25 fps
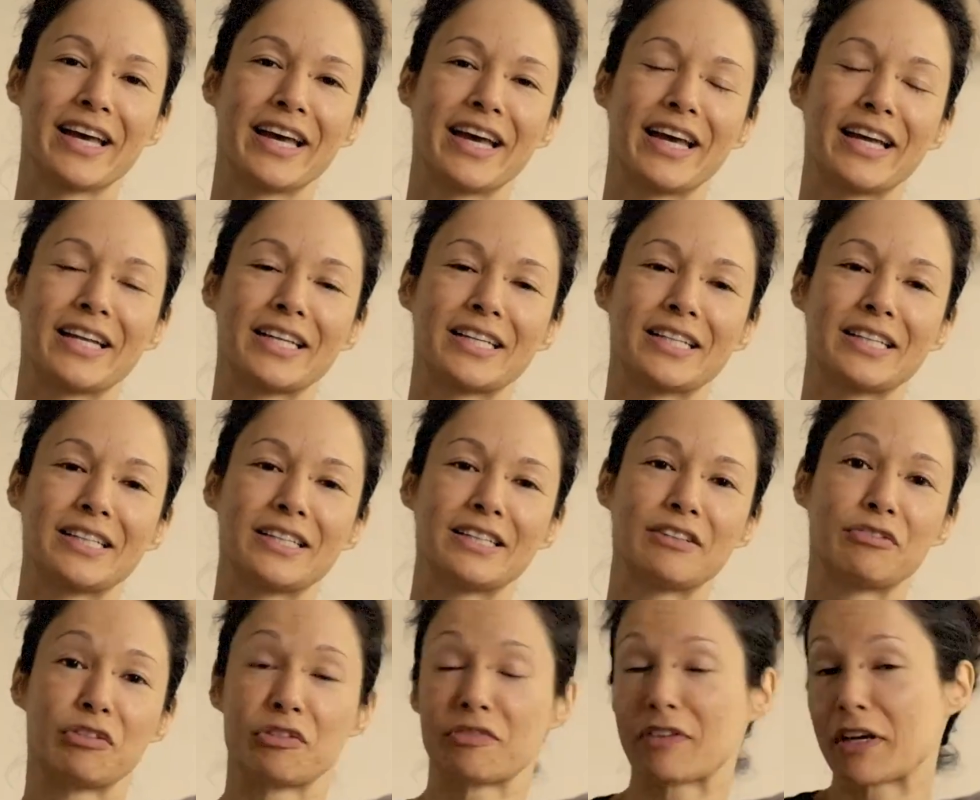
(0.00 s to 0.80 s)
And uh,
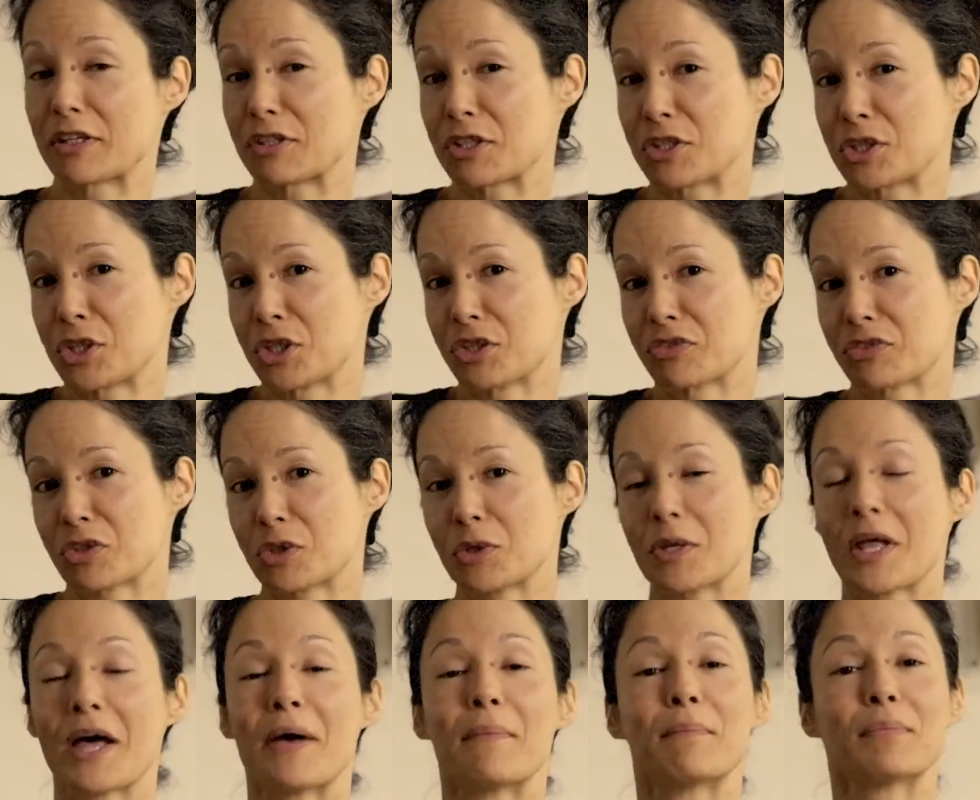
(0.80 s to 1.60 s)
if you found this
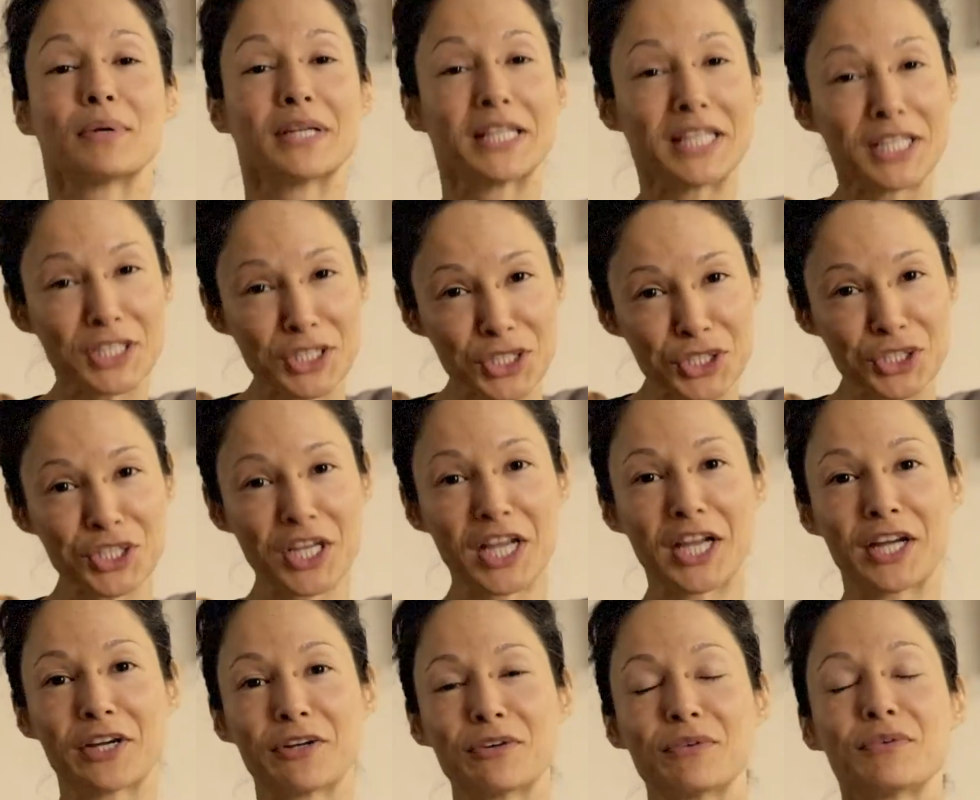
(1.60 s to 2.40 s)
useful, please
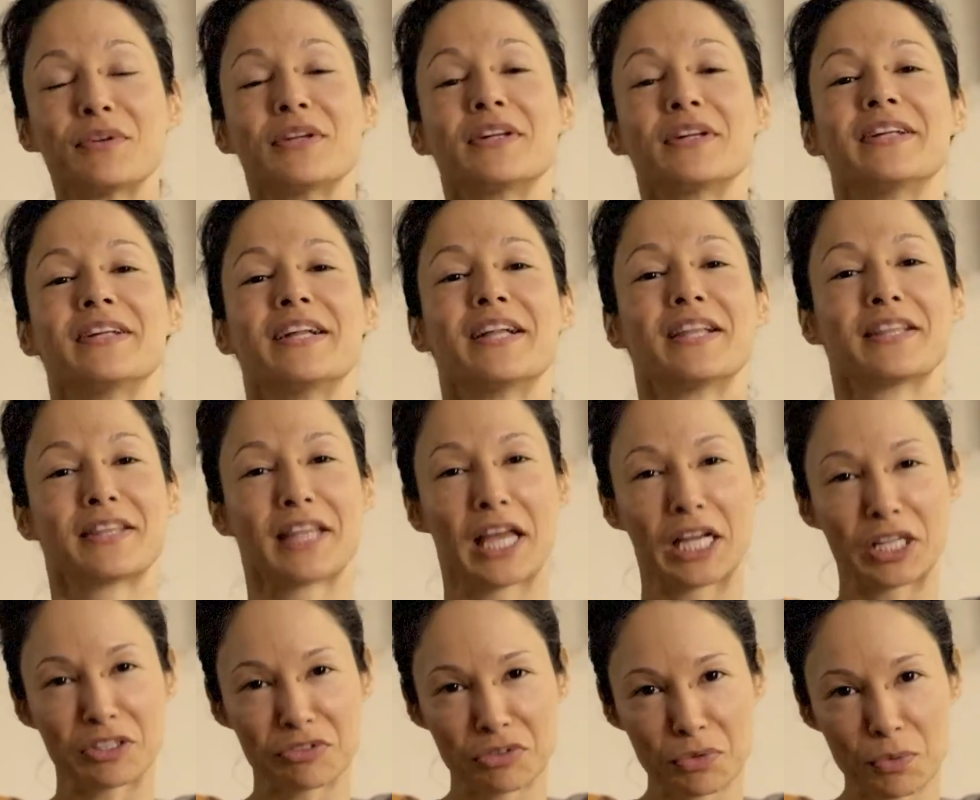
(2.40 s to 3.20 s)
share.
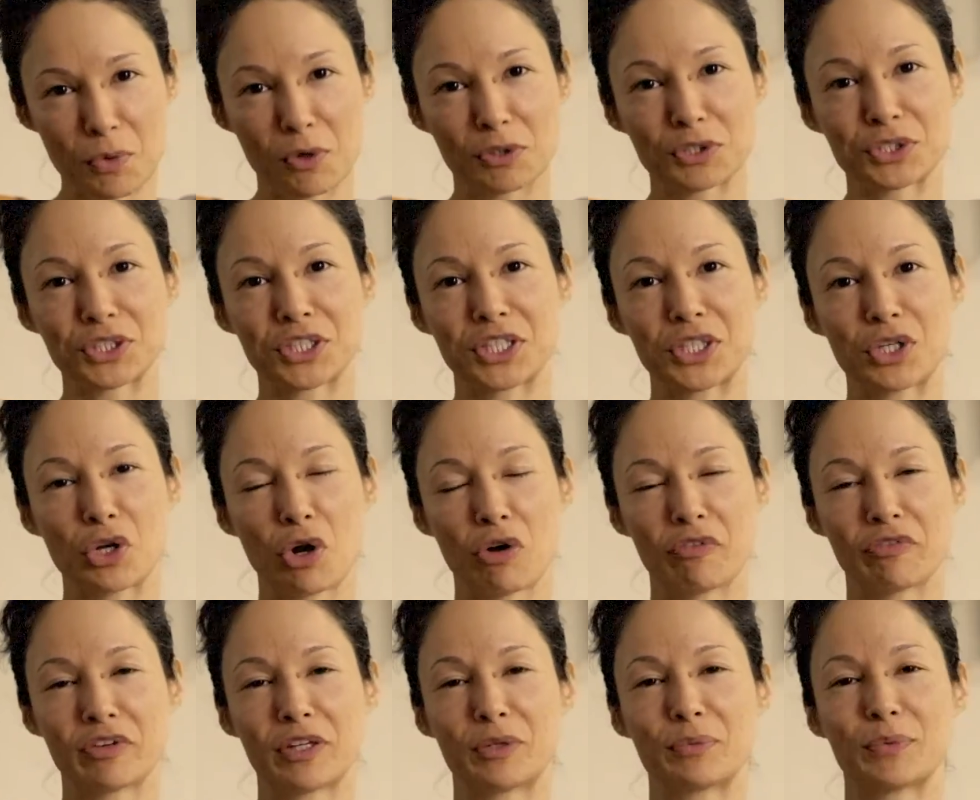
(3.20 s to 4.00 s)
Thanks for watching
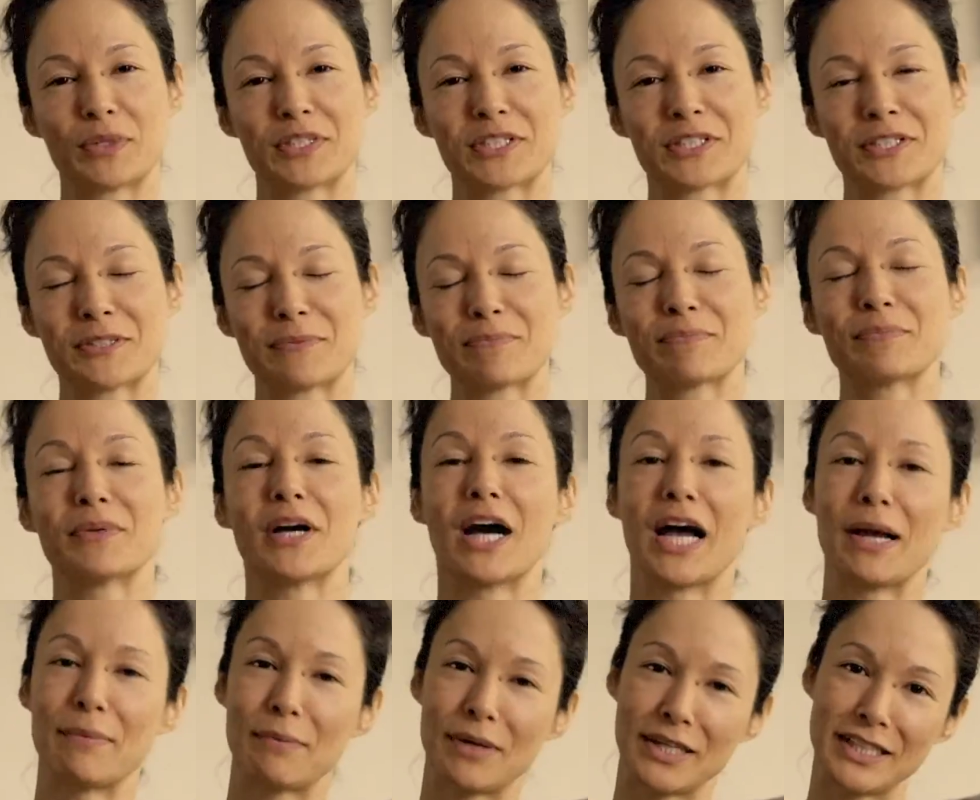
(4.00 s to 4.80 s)
Coffee and Wisdom.
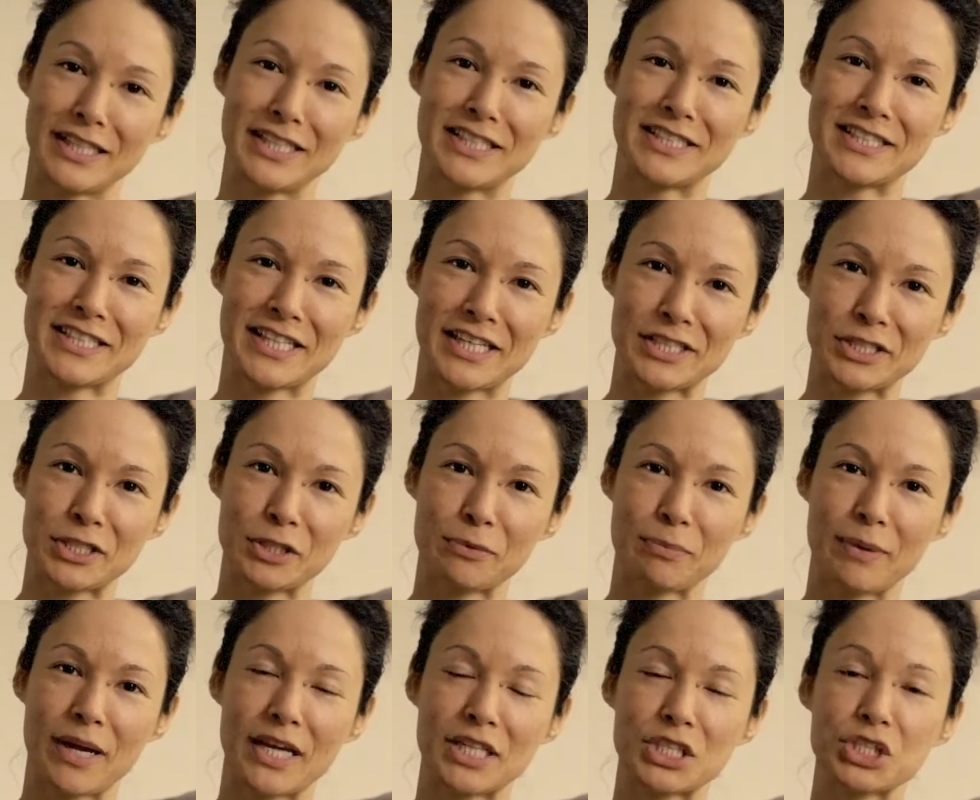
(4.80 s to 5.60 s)
I'm Anis
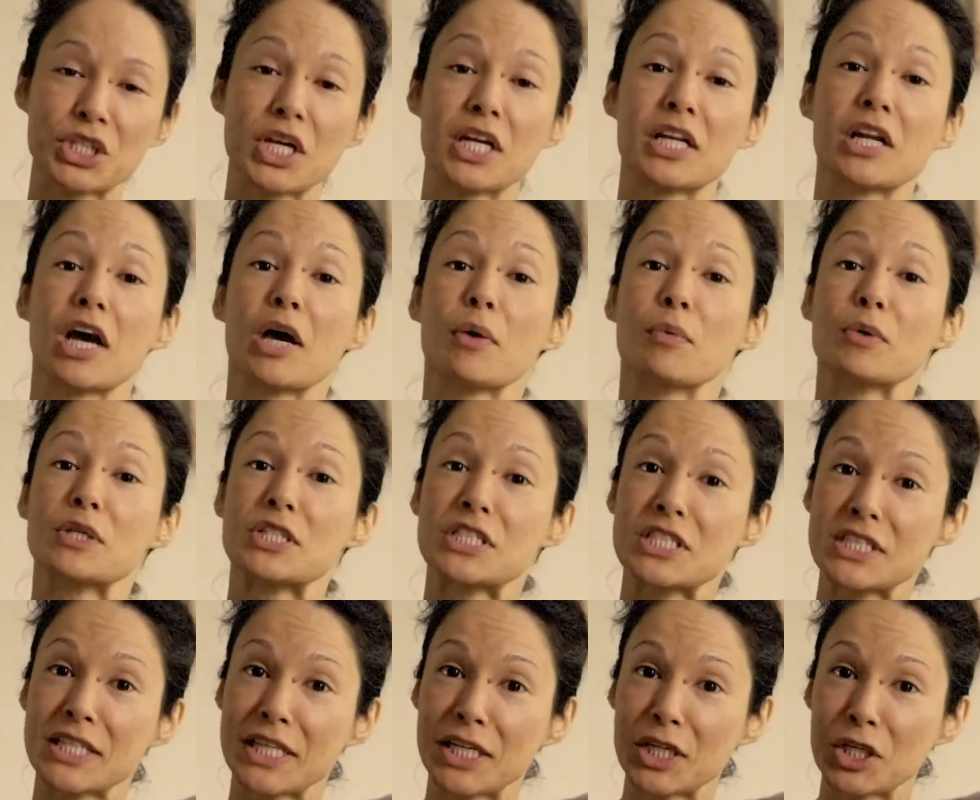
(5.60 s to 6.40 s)
Qizilbash, and I will
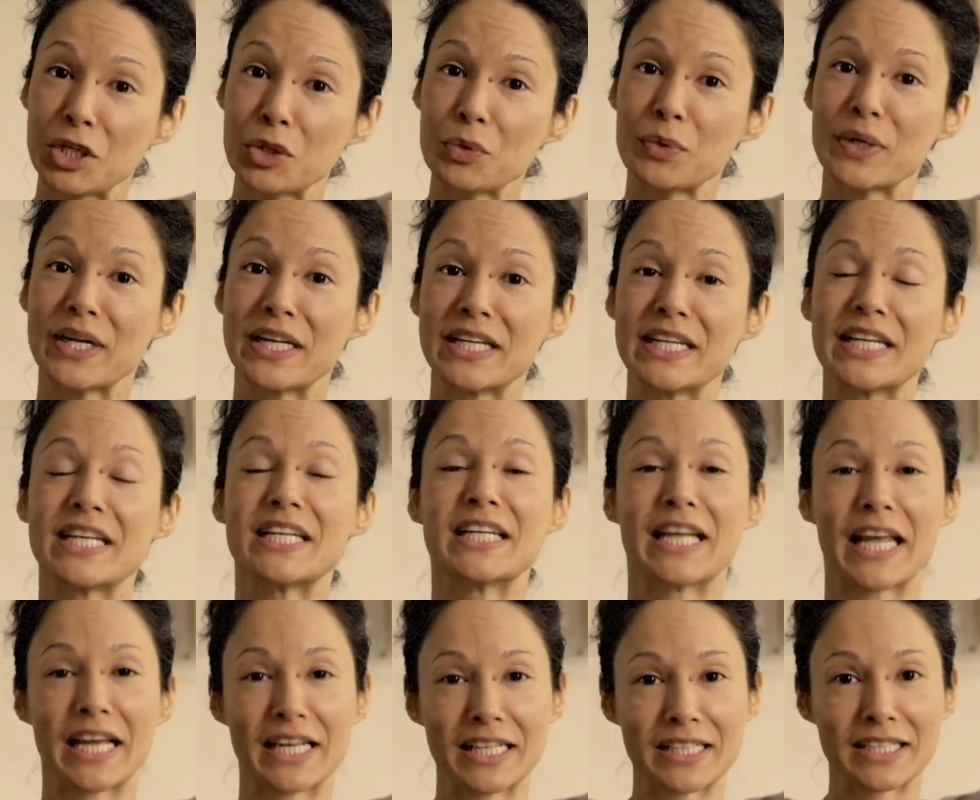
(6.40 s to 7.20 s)
see you in
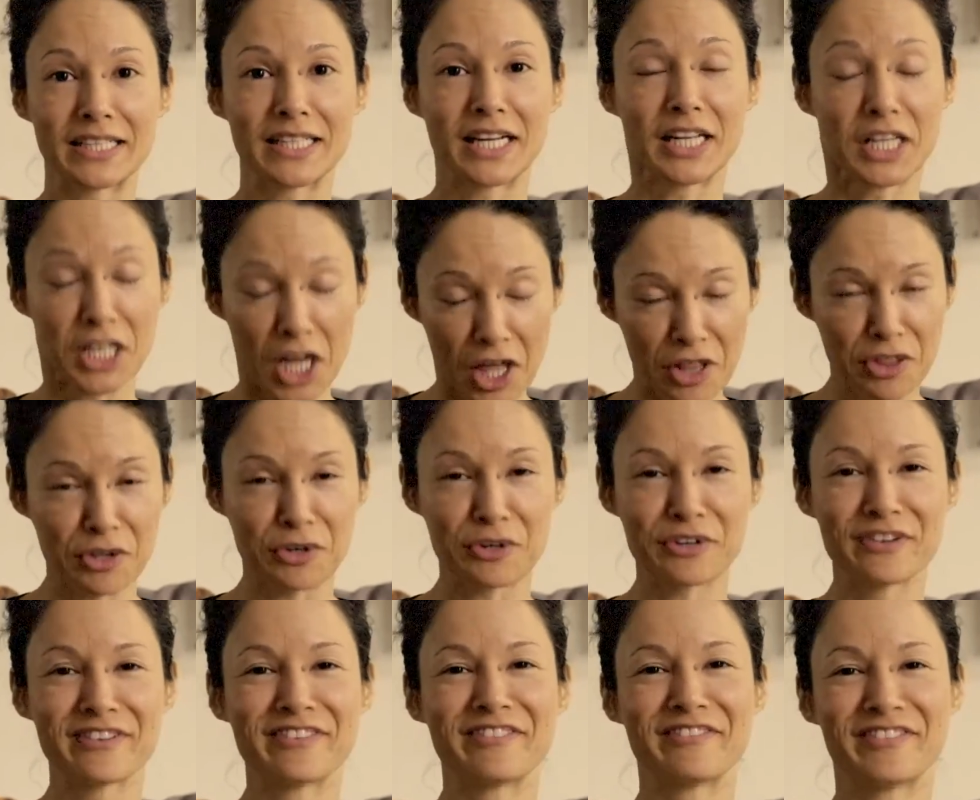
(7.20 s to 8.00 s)
a
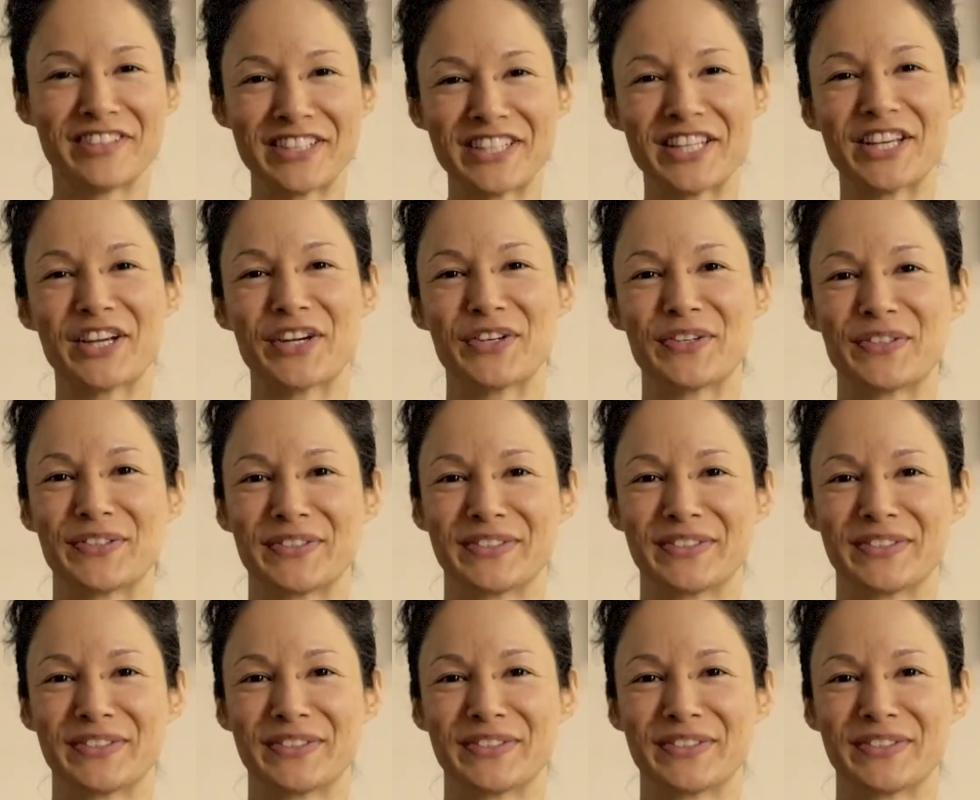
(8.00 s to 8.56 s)
another video.